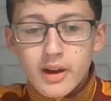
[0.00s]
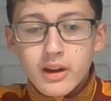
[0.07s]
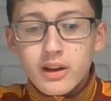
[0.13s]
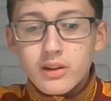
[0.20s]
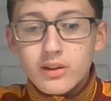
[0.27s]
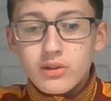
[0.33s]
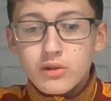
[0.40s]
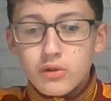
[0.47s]

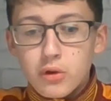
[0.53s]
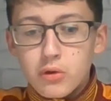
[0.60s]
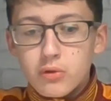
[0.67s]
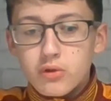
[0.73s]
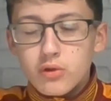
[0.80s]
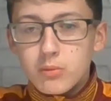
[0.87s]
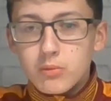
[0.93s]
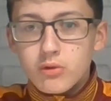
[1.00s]
do some
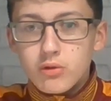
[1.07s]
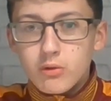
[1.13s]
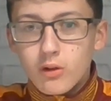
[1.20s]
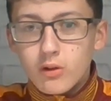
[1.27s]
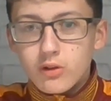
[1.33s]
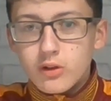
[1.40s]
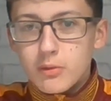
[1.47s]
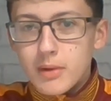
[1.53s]
towards the
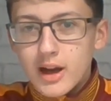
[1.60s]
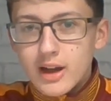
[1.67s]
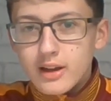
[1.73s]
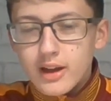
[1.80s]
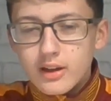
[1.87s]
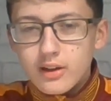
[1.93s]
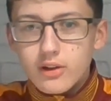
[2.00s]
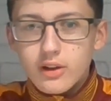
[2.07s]
back end of
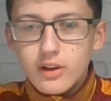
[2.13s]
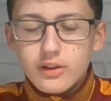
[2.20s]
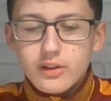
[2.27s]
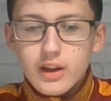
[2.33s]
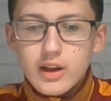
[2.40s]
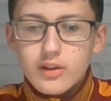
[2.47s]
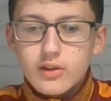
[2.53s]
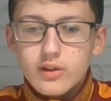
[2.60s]
the
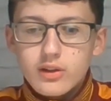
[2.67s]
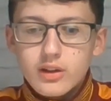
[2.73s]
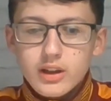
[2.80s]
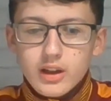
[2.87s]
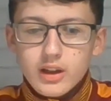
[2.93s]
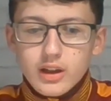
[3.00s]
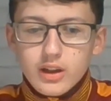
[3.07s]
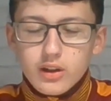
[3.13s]
season,
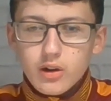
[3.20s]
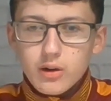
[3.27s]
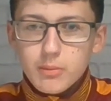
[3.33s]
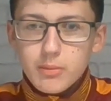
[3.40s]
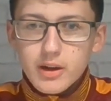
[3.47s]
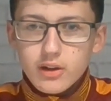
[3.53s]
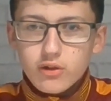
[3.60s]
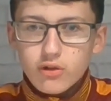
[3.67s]
a bit of
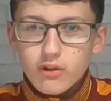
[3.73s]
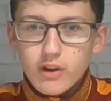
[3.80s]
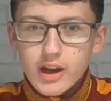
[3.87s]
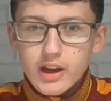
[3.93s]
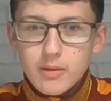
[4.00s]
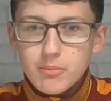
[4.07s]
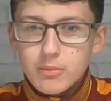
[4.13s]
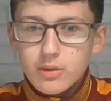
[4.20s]
training, but